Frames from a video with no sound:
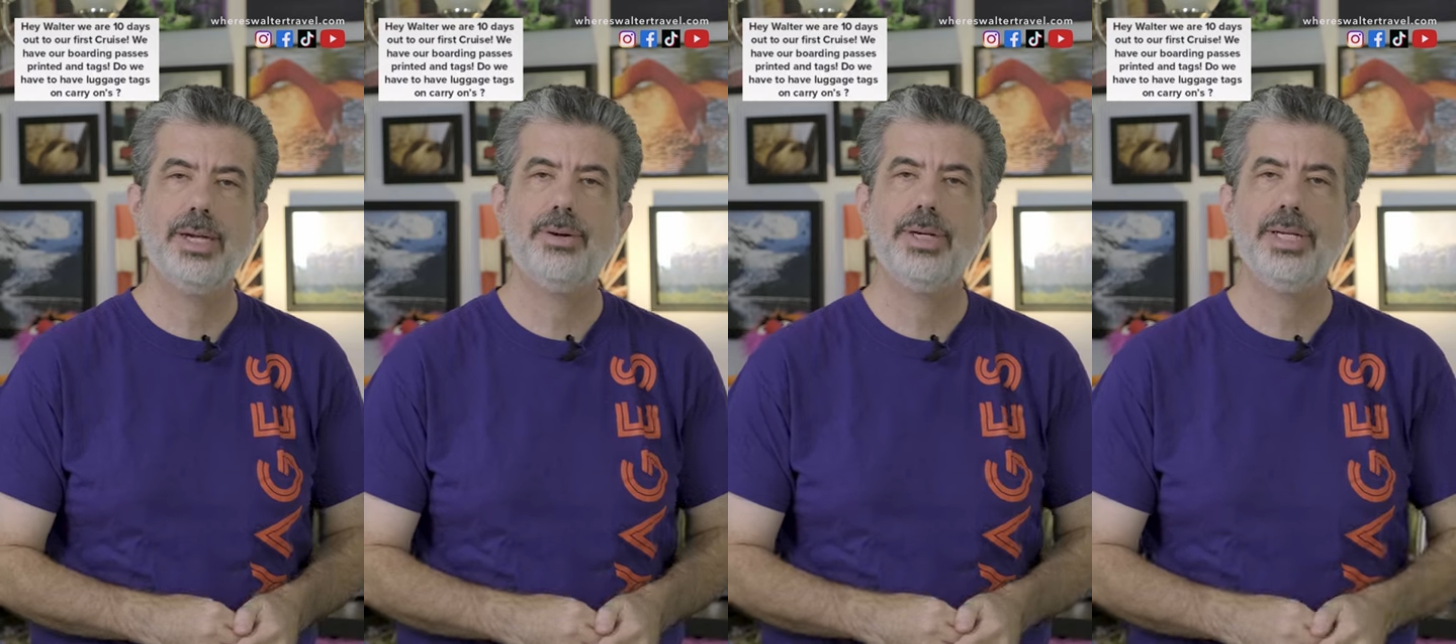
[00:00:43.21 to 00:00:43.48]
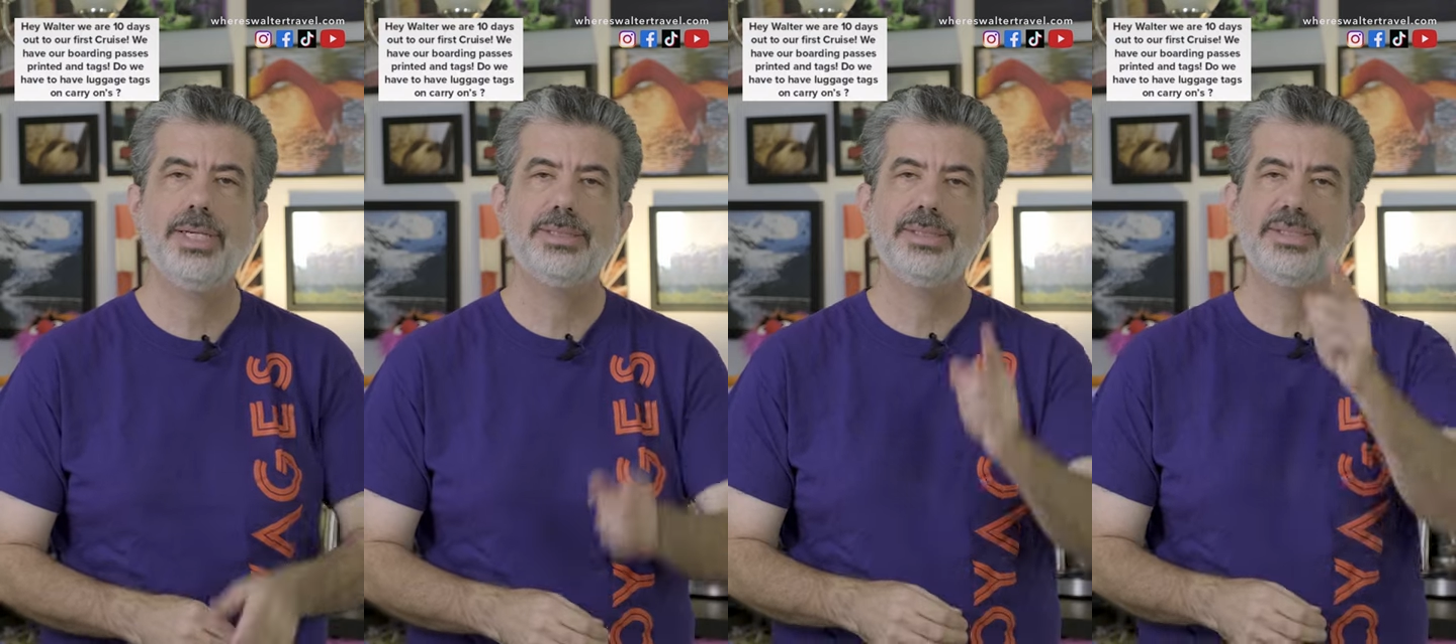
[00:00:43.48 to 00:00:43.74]

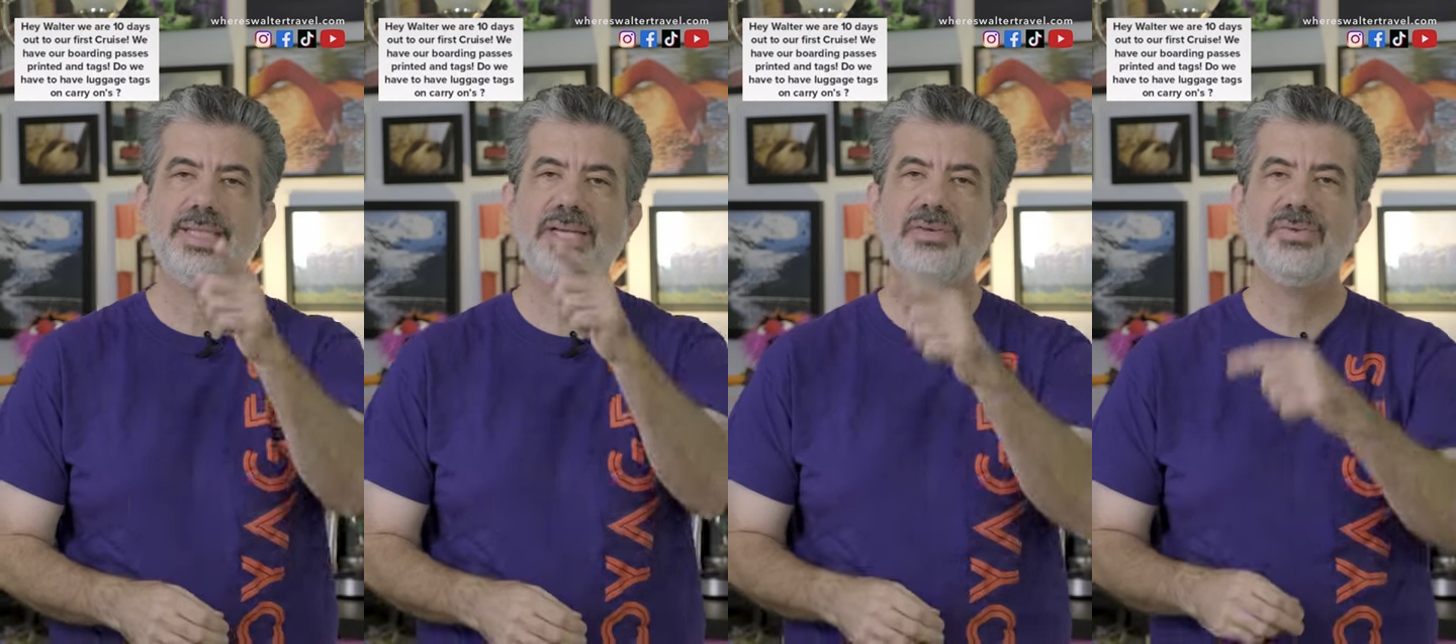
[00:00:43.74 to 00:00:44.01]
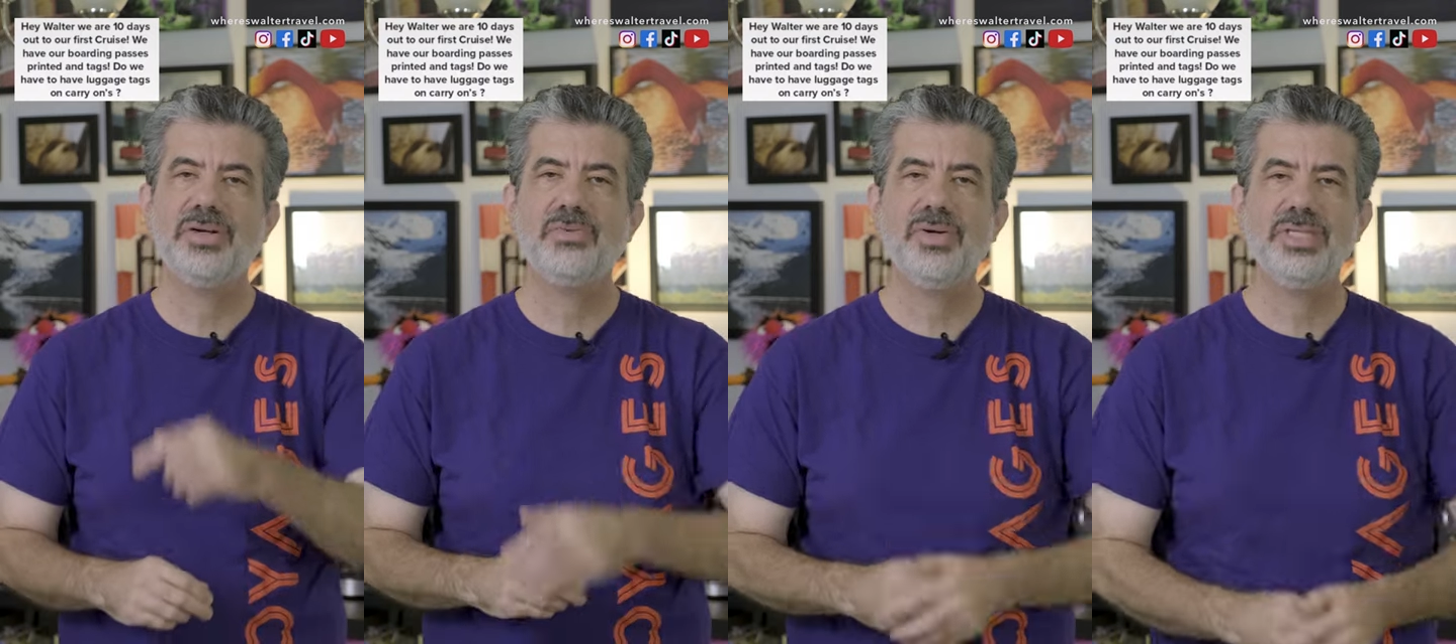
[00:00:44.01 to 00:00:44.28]
carry-ons.
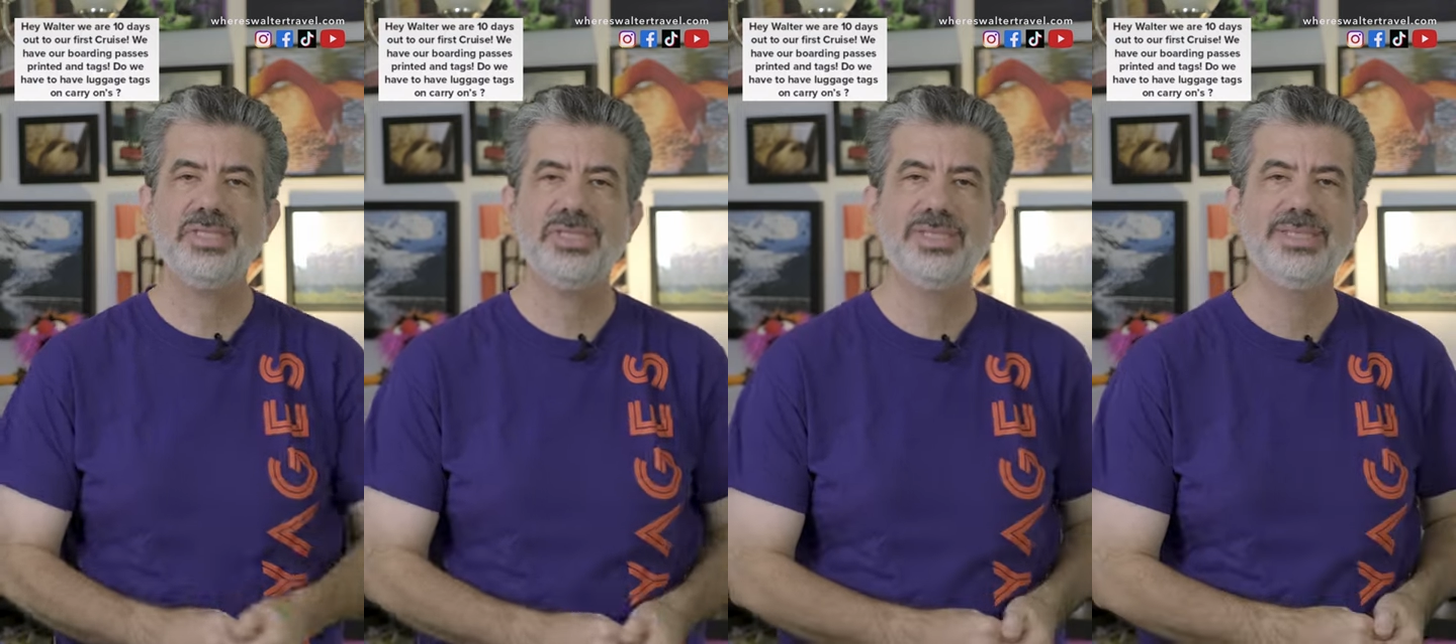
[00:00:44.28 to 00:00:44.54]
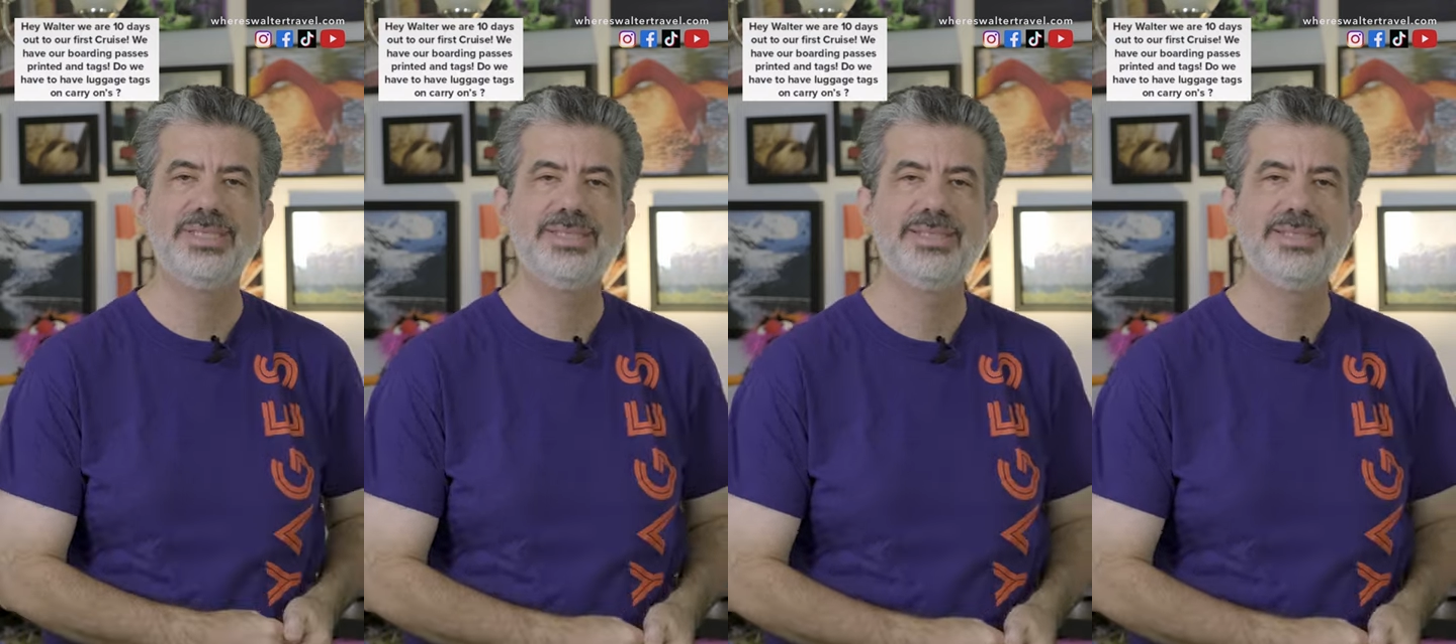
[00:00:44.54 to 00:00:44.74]
Thanks for the question.